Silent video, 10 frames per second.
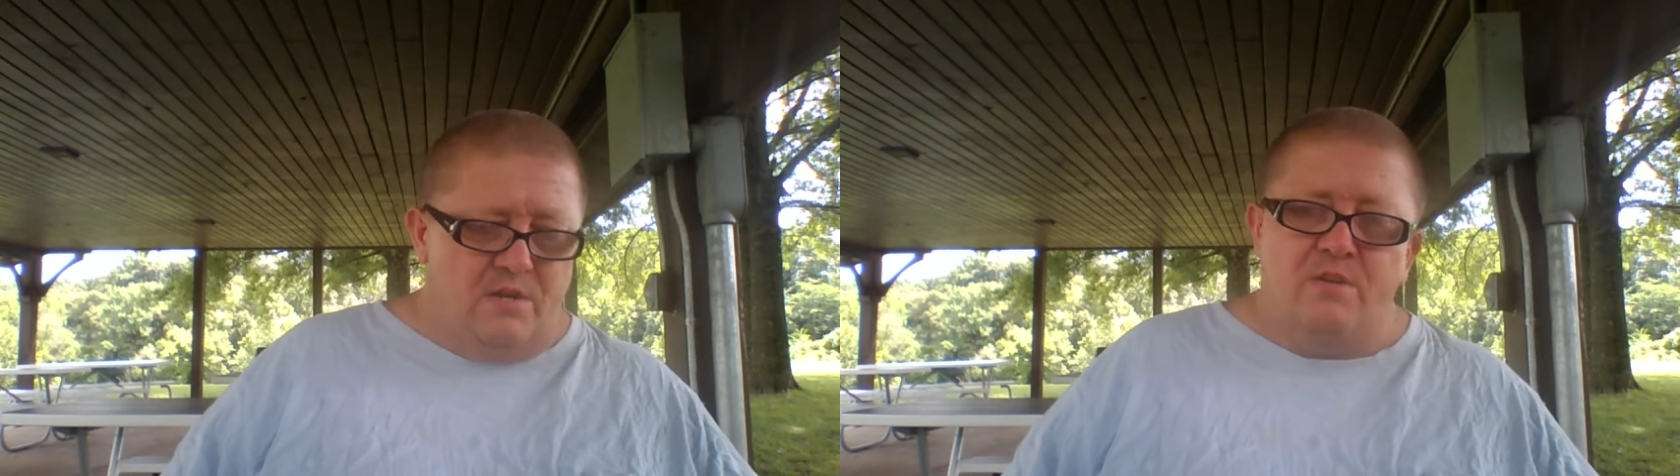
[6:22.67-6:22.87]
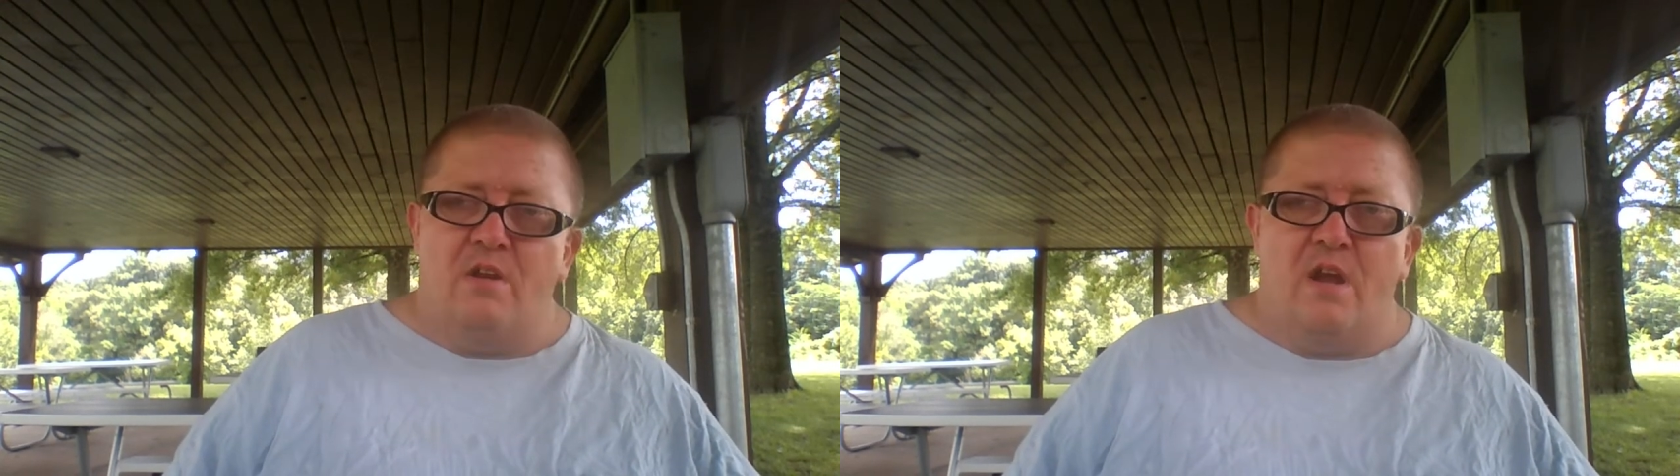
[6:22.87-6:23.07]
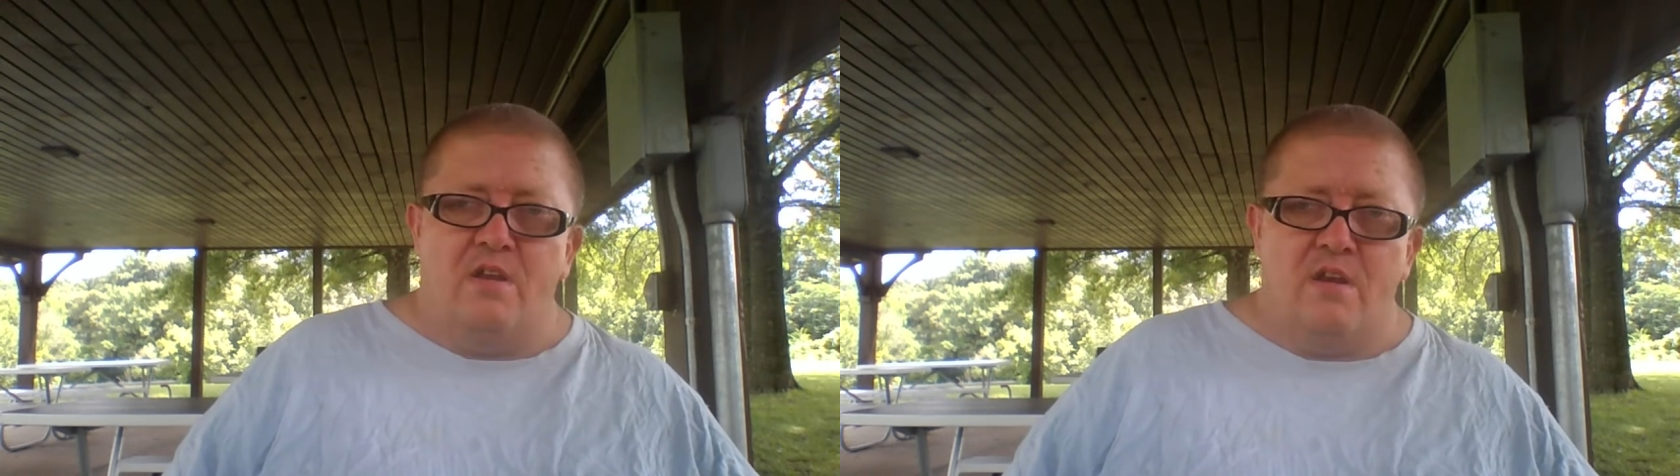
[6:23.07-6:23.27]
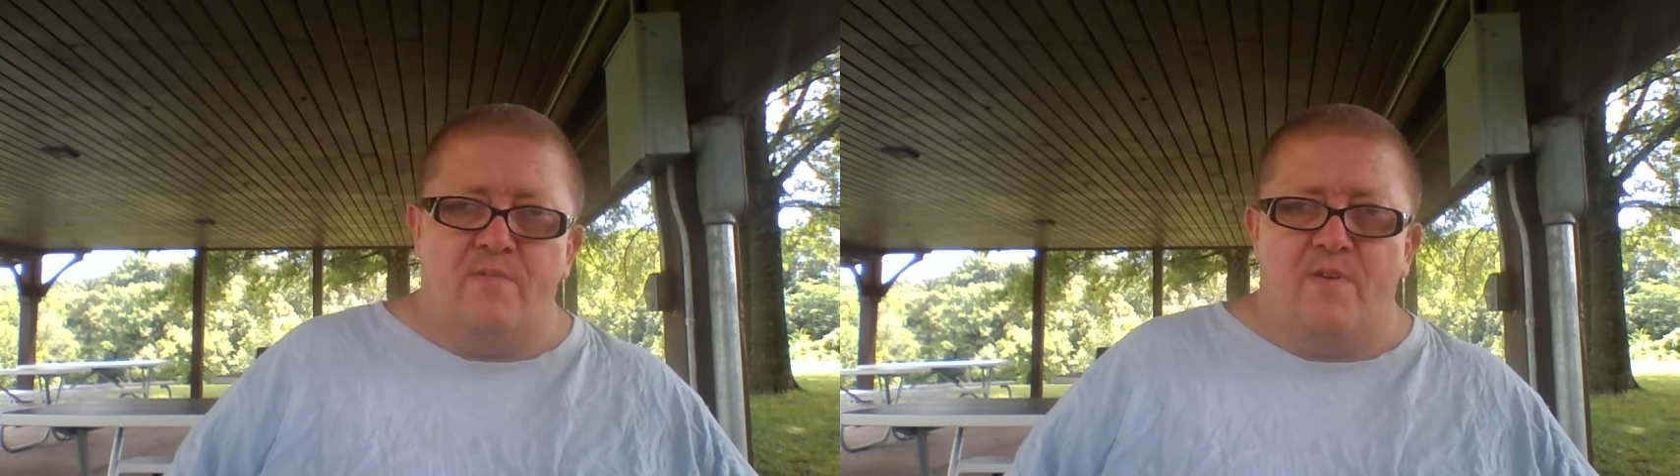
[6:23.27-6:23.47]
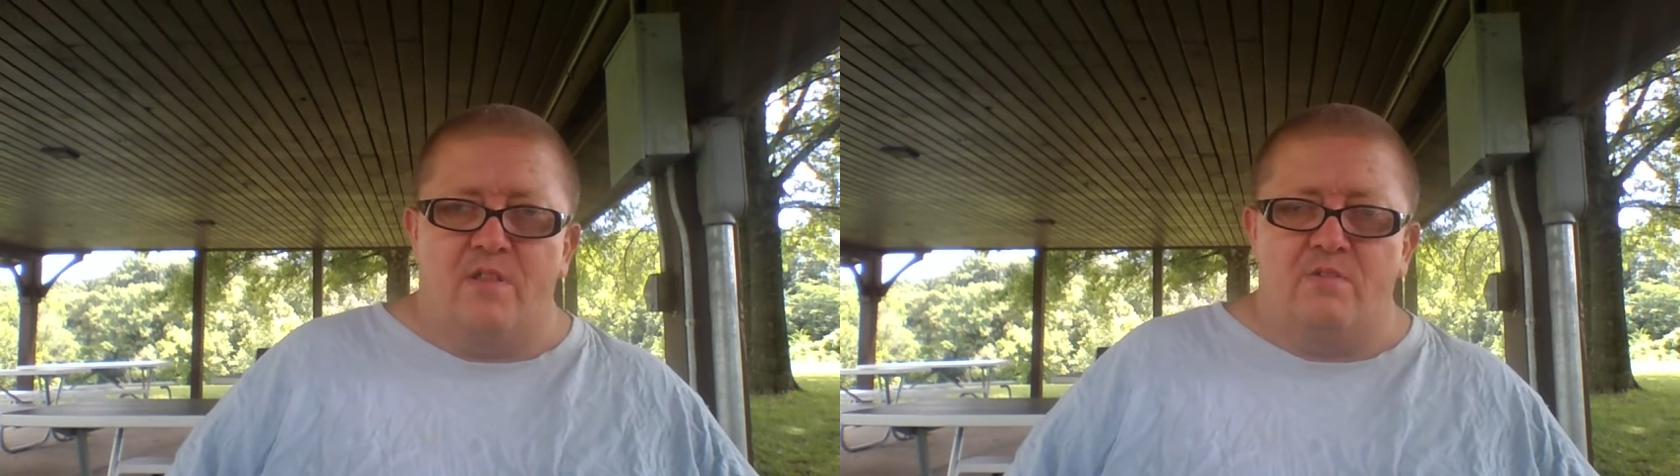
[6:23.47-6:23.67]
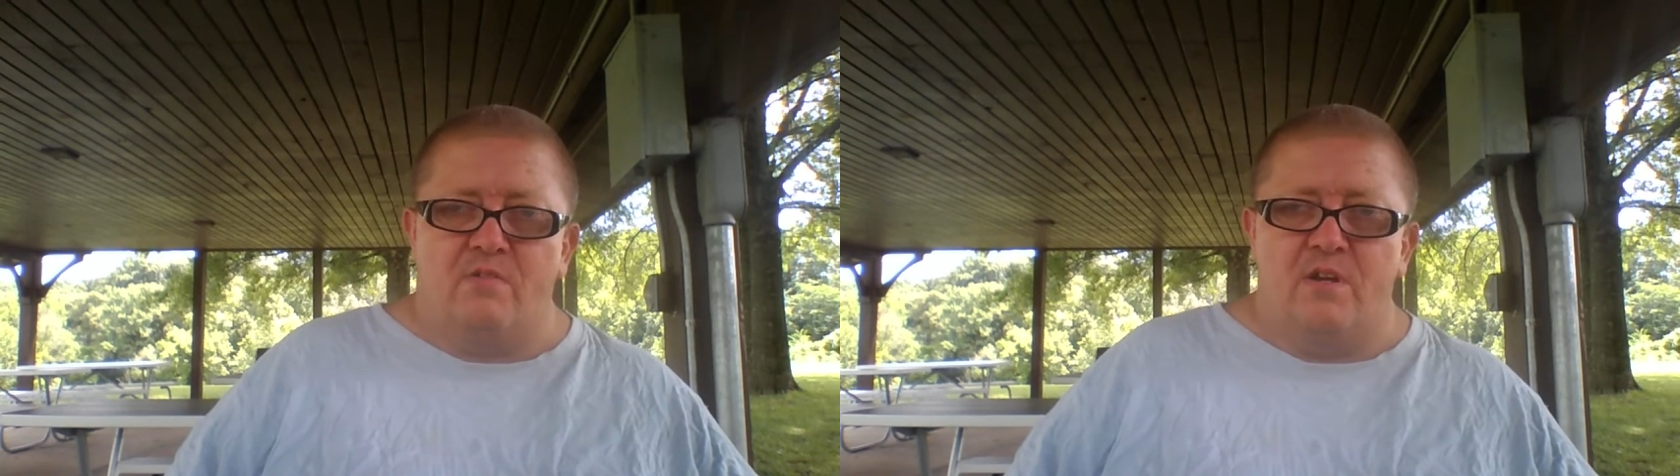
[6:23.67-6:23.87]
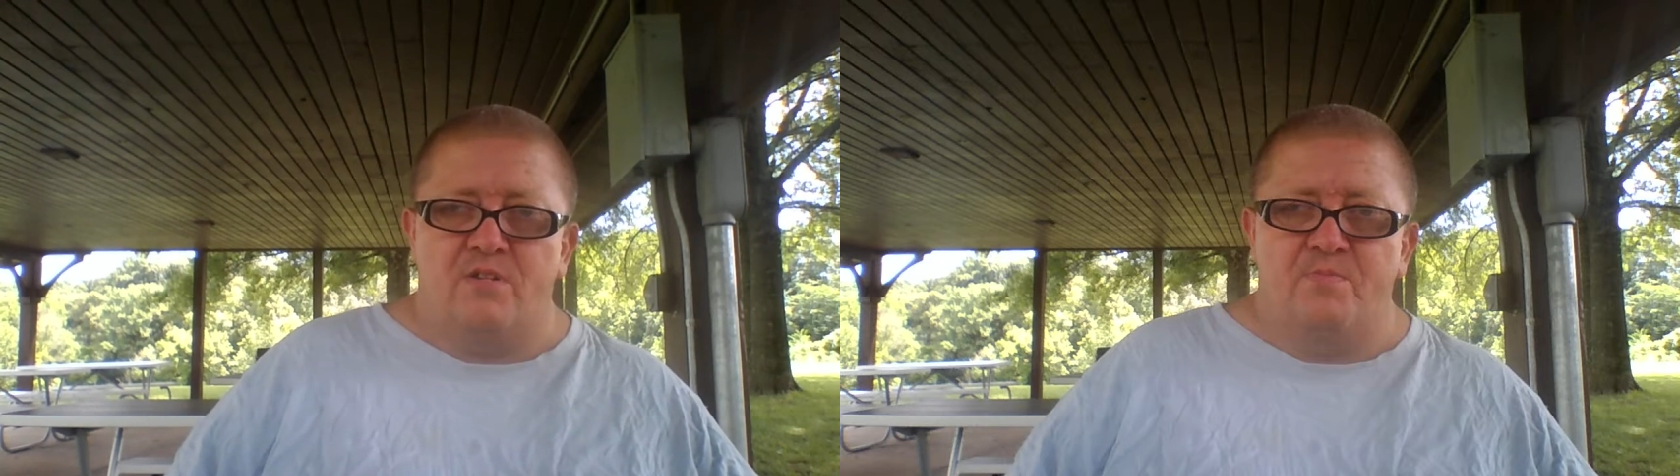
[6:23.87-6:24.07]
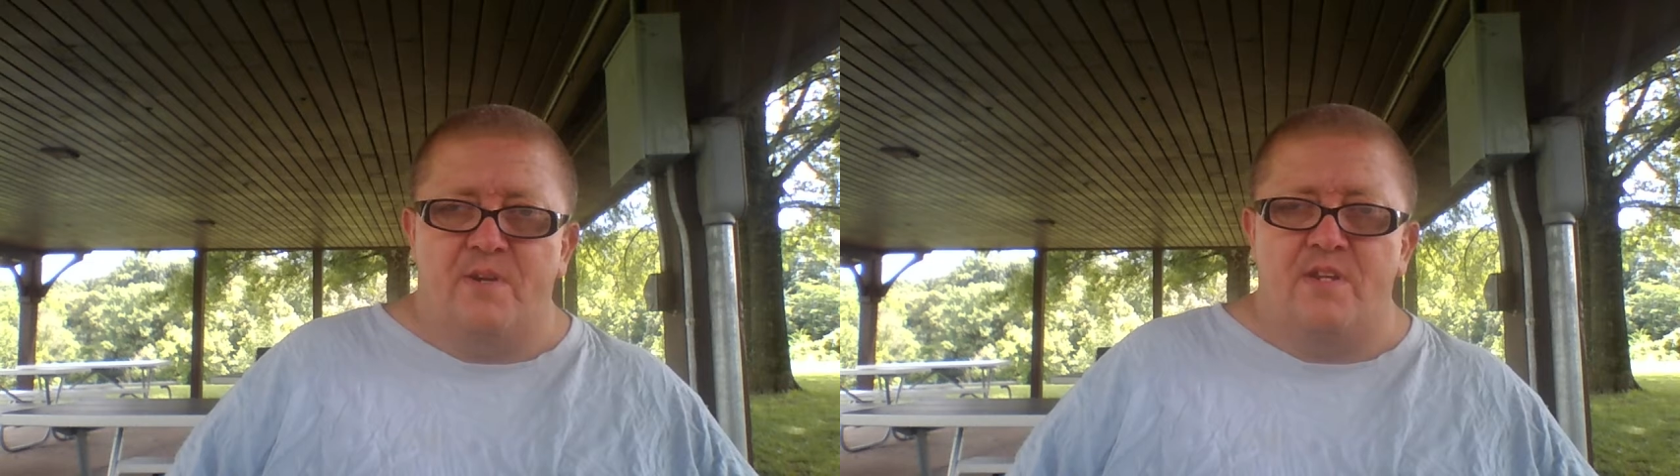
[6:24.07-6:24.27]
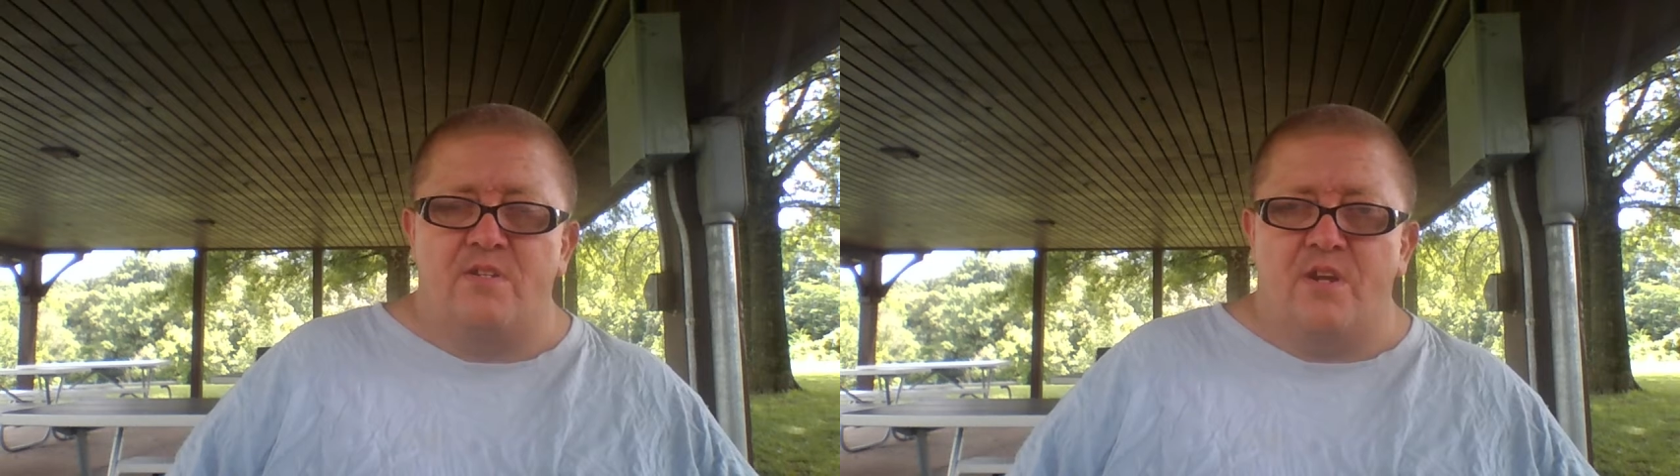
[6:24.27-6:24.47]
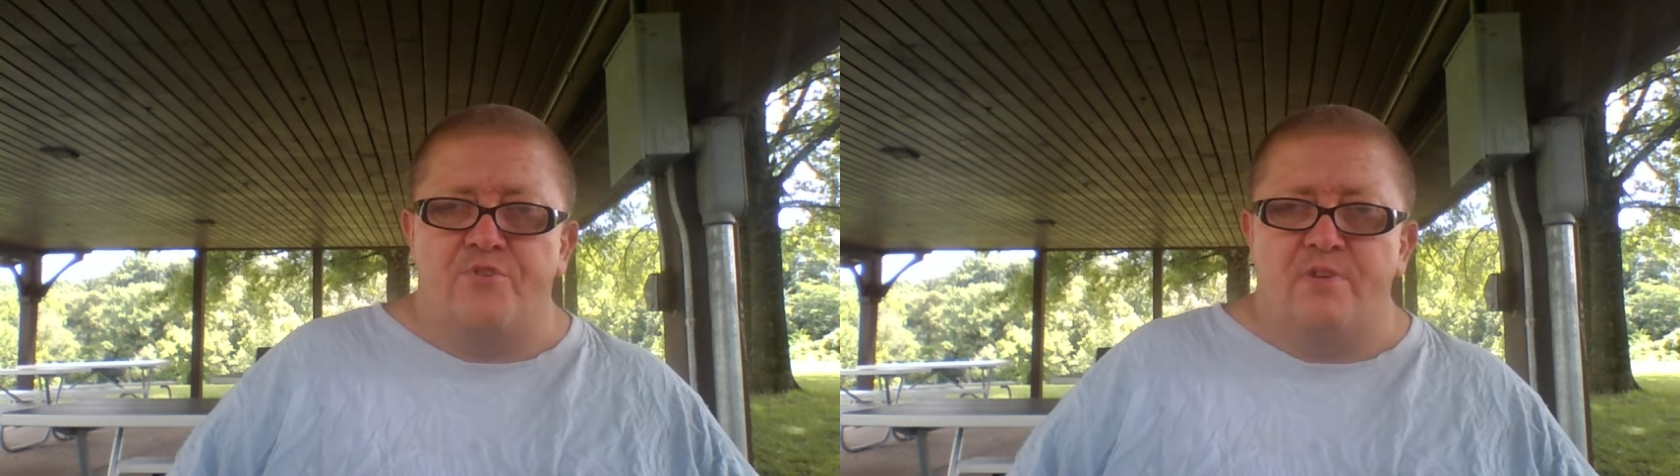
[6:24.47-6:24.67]
to identify the transmitting
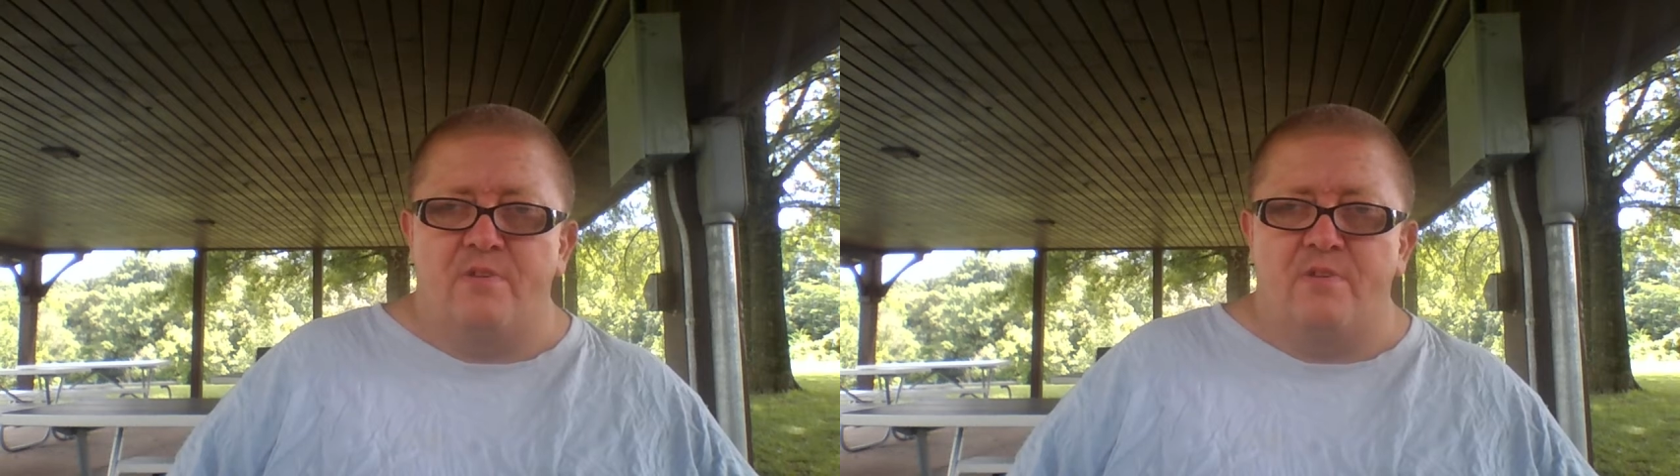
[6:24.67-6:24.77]
station?